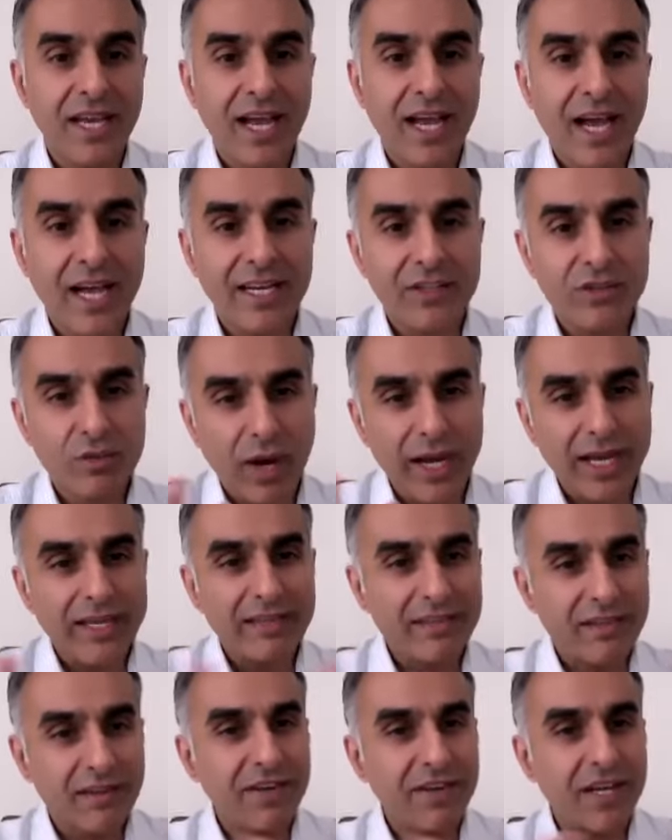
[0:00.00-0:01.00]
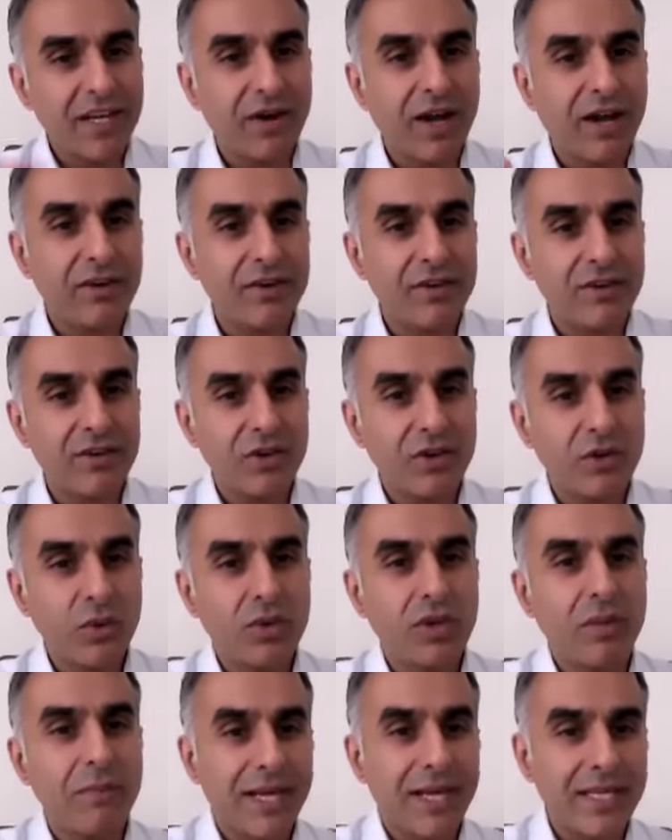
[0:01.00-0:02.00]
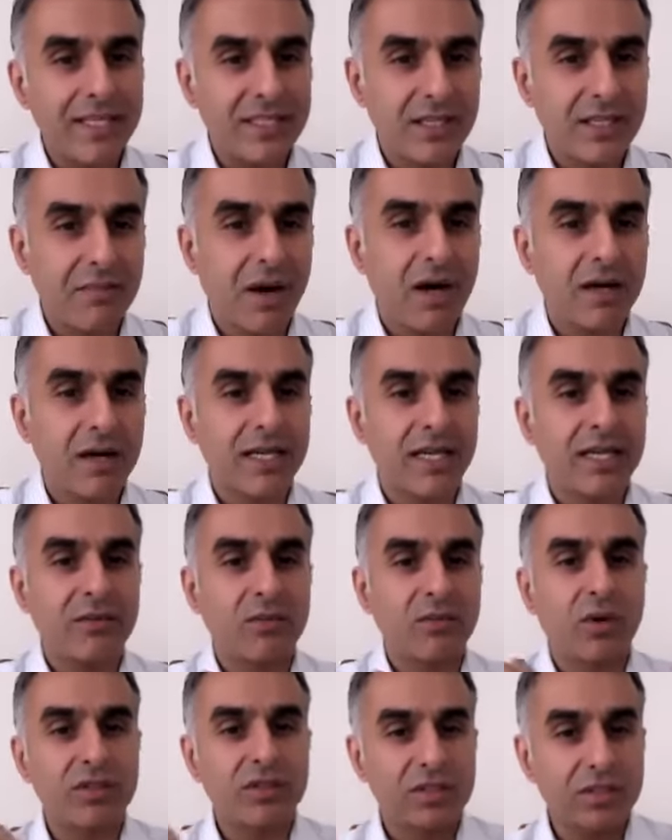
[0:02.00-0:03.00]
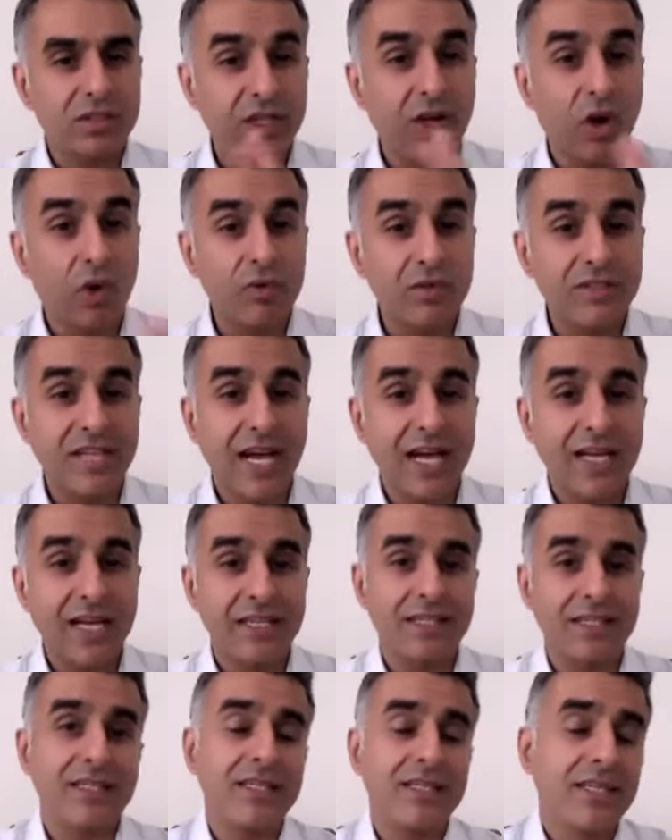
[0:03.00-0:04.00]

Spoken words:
and it's quite easy to figure out who are the best in the market, what's the gold standard,